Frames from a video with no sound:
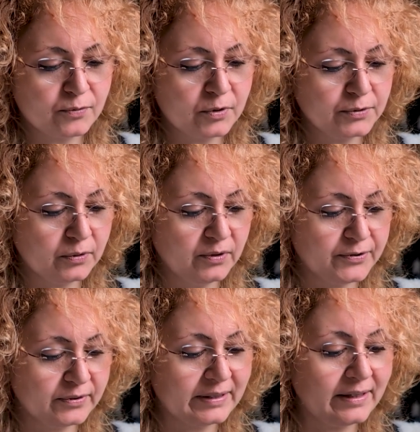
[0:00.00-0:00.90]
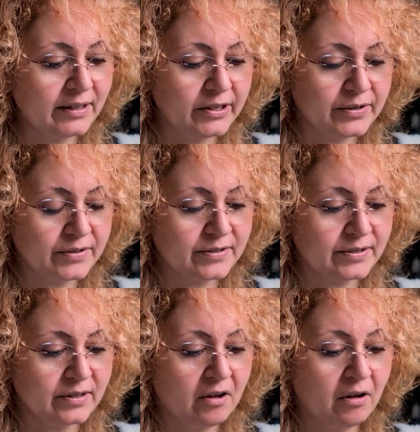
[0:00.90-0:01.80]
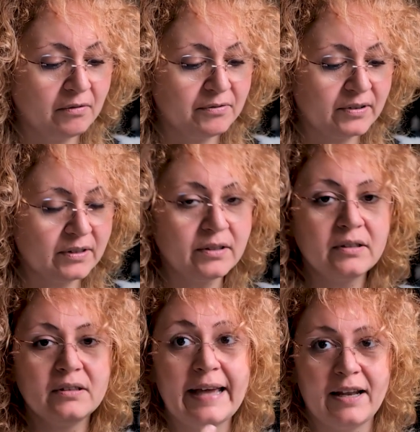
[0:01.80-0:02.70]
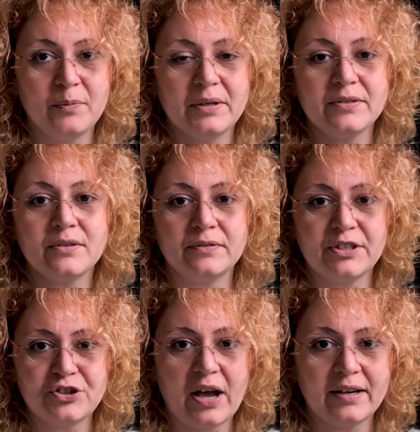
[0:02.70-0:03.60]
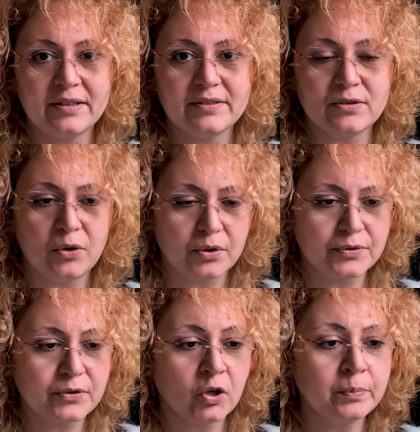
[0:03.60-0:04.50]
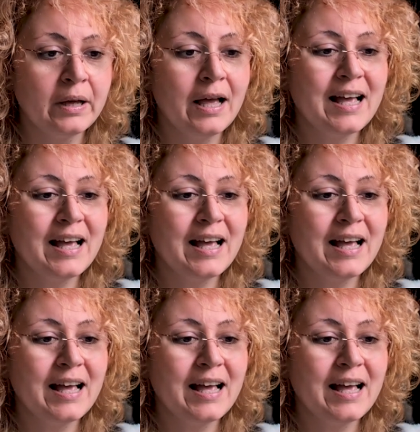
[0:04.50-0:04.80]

wrote also the years of the elements of the Chinese horoscope,